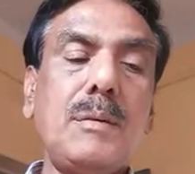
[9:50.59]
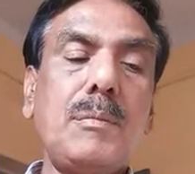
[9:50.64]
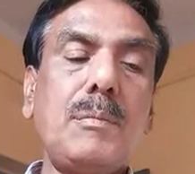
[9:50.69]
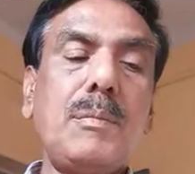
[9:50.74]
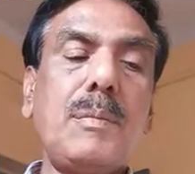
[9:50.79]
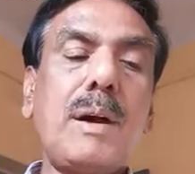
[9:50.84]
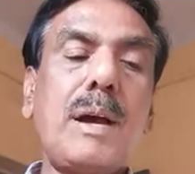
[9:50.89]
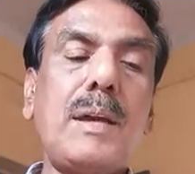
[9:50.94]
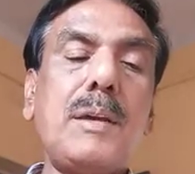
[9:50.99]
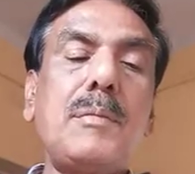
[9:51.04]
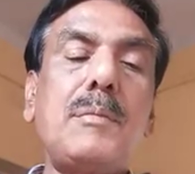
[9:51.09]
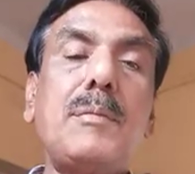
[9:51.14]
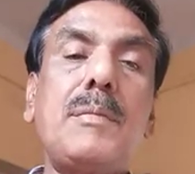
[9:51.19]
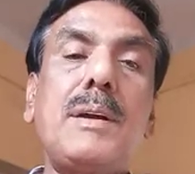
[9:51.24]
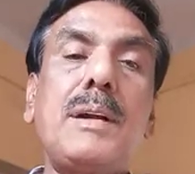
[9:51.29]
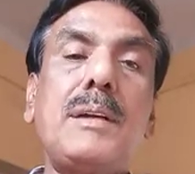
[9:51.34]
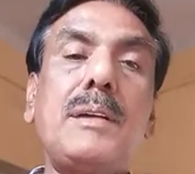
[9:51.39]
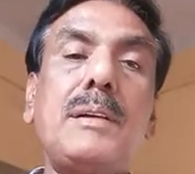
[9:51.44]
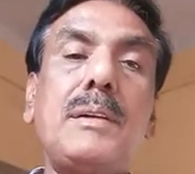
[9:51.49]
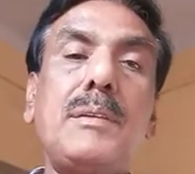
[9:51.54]
by
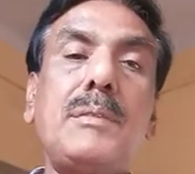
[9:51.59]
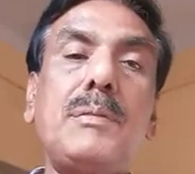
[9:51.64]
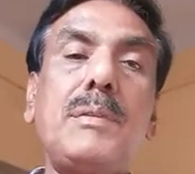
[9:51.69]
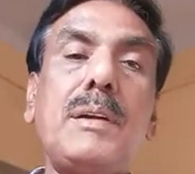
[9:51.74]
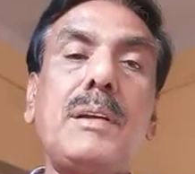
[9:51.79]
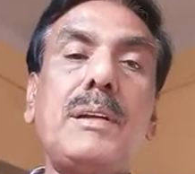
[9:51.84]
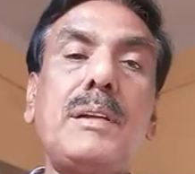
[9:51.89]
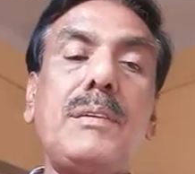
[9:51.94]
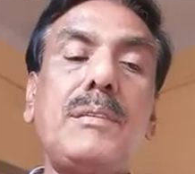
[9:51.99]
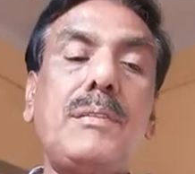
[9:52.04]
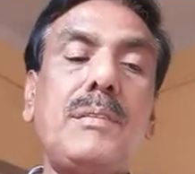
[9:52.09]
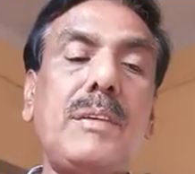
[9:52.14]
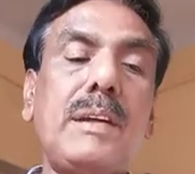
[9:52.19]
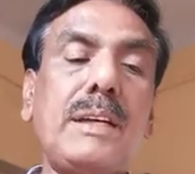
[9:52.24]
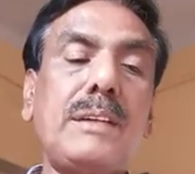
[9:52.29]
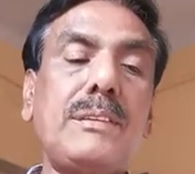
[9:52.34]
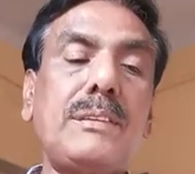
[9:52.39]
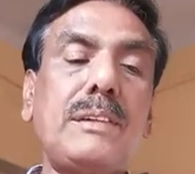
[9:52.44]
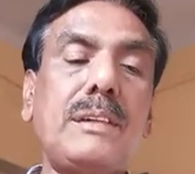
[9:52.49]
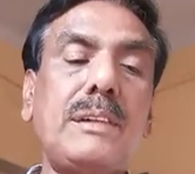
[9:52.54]
multiple
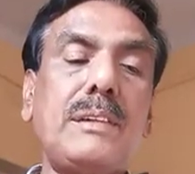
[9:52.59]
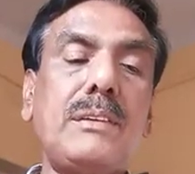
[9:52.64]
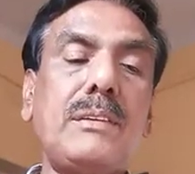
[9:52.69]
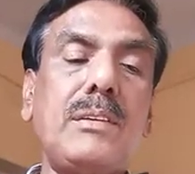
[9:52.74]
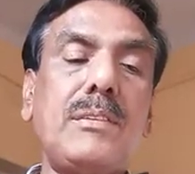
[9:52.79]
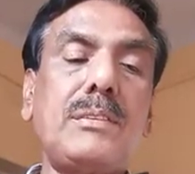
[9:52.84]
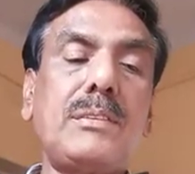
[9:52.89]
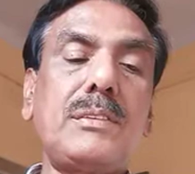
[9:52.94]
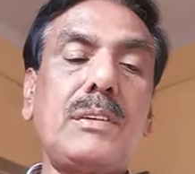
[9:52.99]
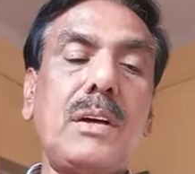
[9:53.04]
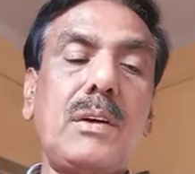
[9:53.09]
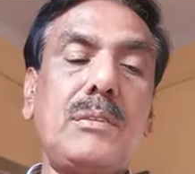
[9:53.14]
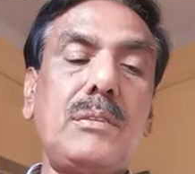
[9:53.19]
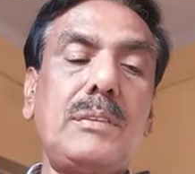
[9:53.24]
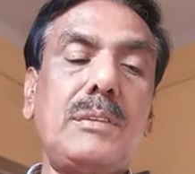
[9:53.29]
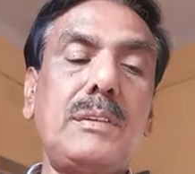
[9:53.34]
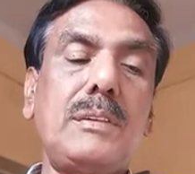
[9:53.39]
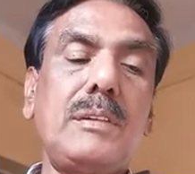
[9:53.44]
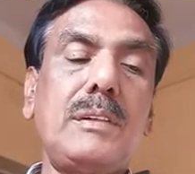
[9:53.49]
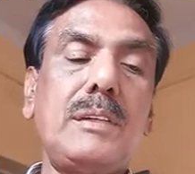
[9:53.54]
reflection of sound.